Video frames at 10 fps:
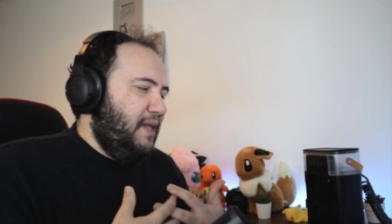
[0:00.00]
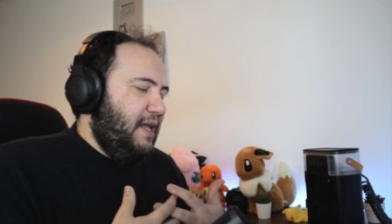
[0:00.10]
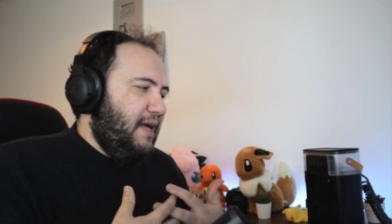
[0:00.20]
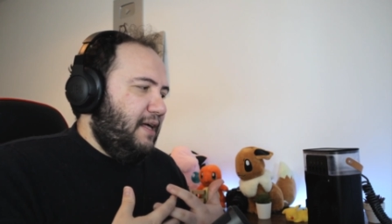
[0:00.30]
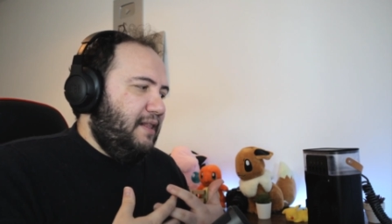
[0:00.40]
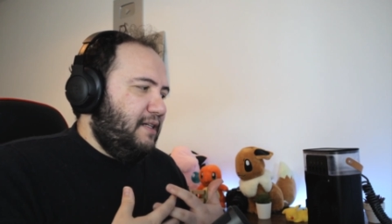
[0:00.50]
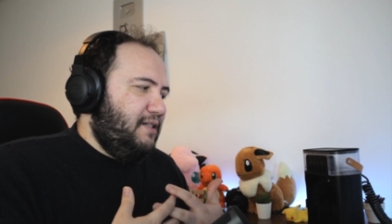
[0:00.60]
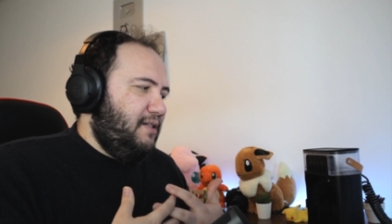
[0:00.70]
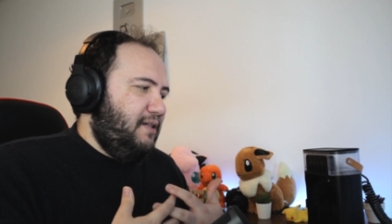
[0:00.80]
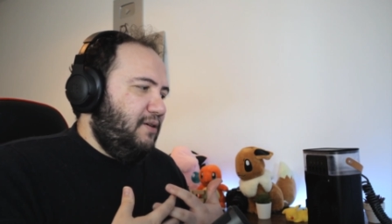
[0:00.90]
and that's
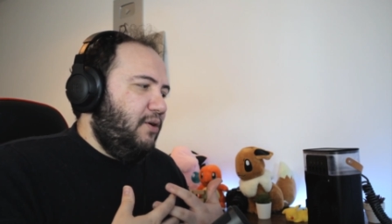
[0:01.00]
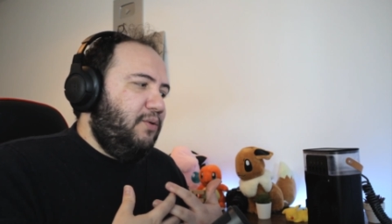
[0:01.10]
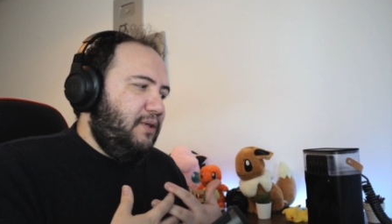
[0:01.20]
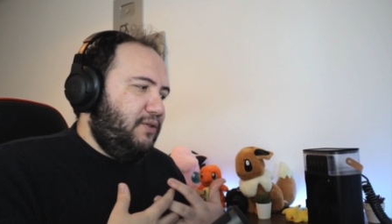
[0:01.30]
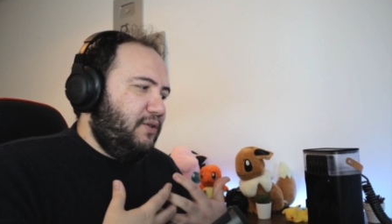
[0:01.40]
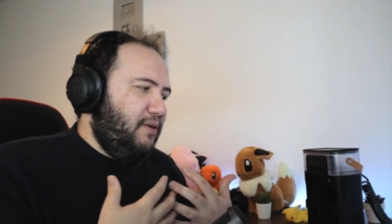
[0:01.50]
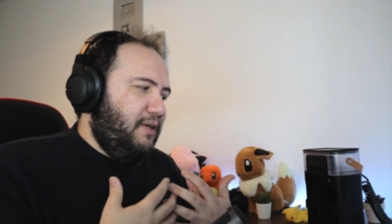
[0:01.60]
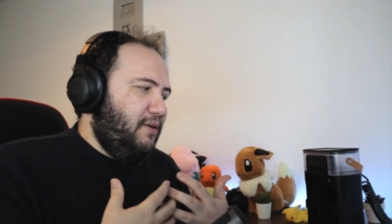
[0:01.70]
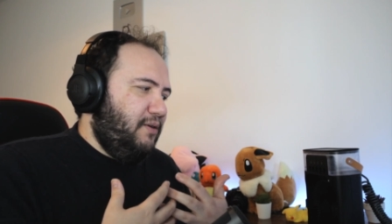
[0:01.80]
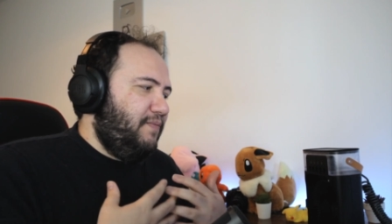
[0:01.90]
the only song I
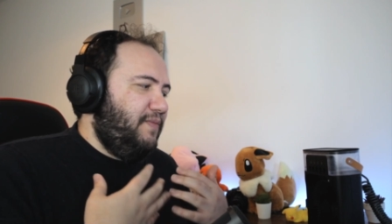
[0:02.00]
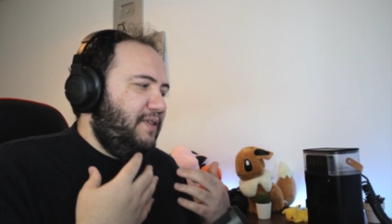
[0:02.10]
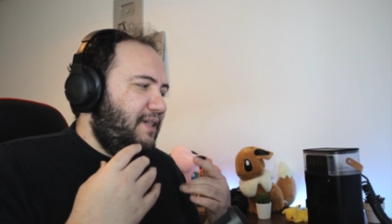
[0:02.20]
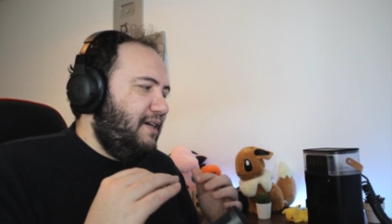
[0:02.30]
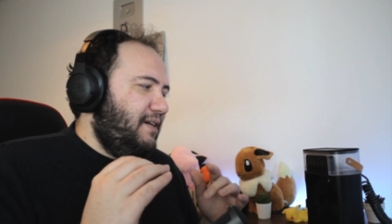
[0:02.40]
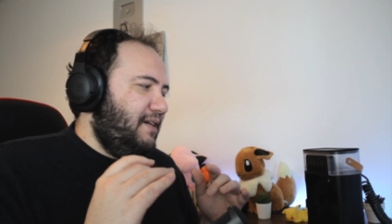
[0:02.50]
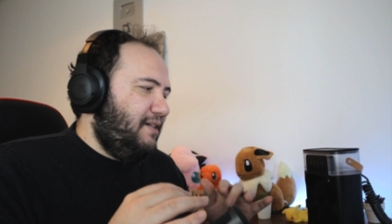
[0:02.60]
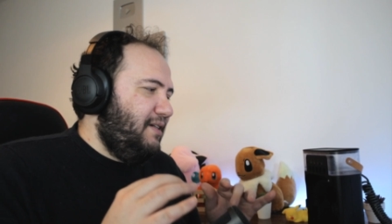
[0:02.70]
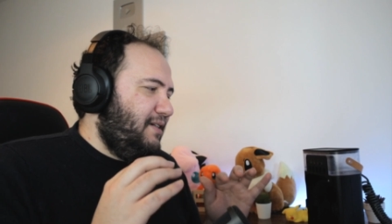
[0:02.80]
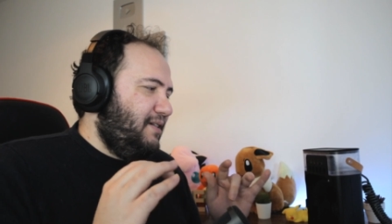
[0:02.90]
know.
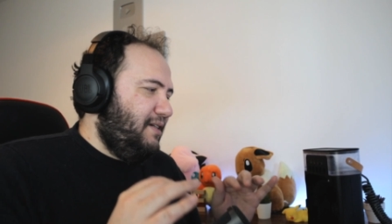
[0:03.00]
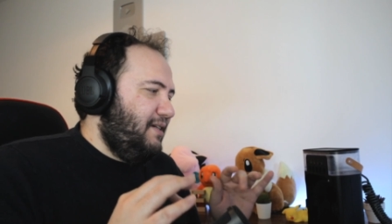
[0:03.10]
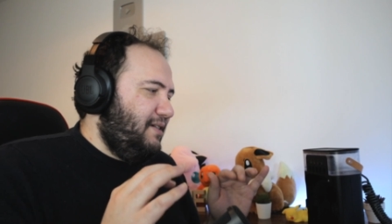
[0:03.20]
But